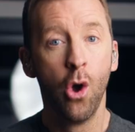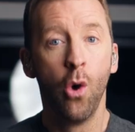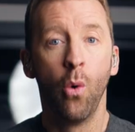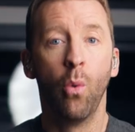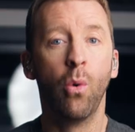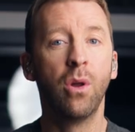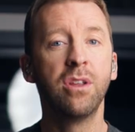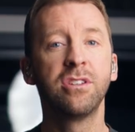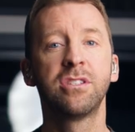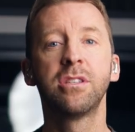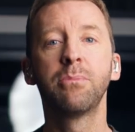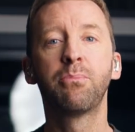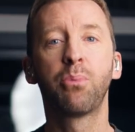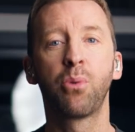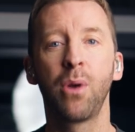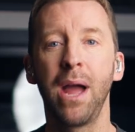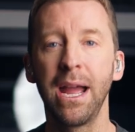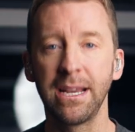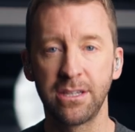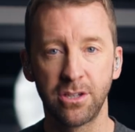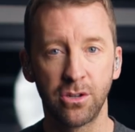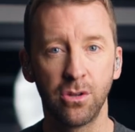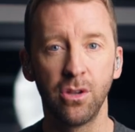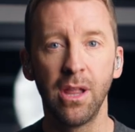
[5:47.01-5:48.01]
What is the
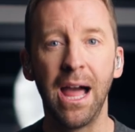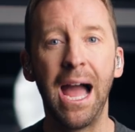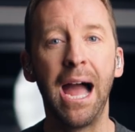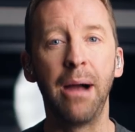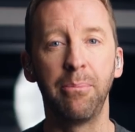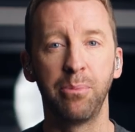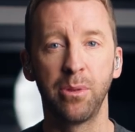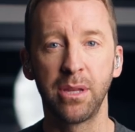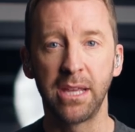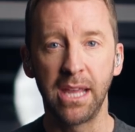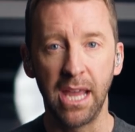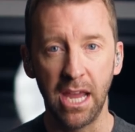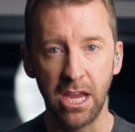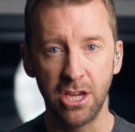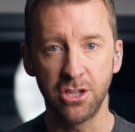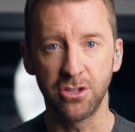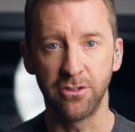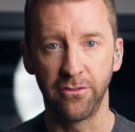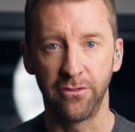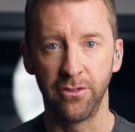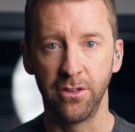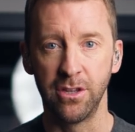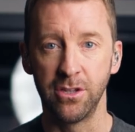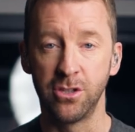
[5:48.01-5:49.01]
practical
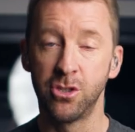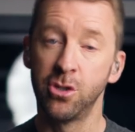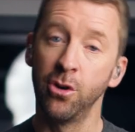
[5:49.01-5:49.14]
application for this?